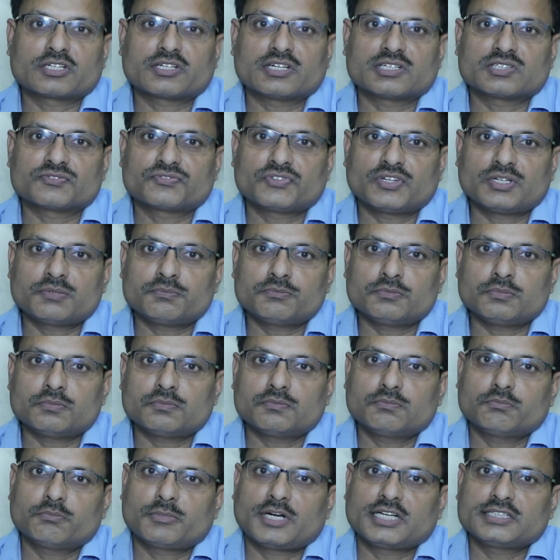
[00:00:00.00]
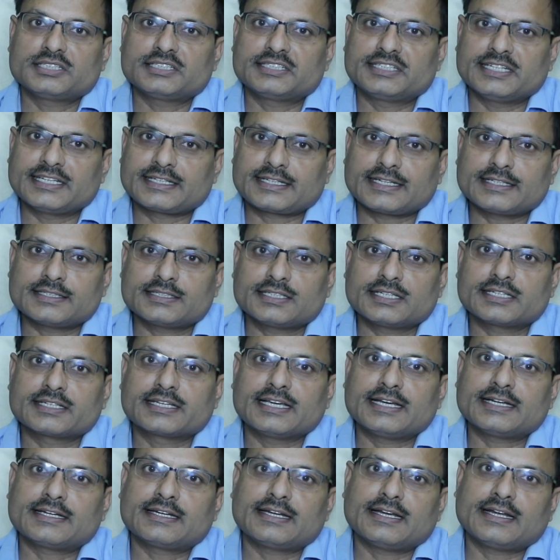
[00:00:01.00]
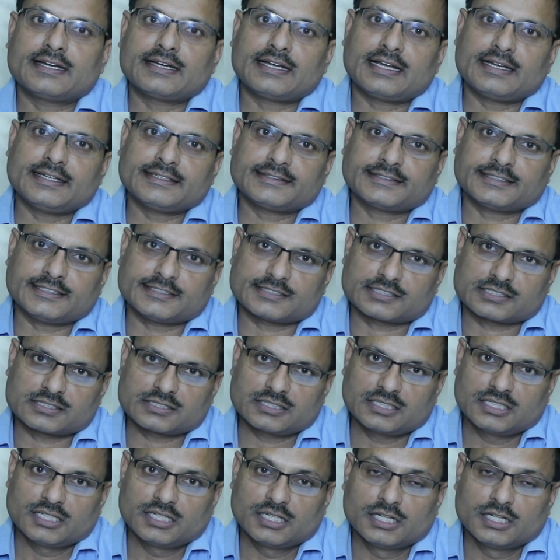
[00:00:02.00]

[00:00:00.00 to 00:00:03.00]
confirmed by the taking the gait analysis.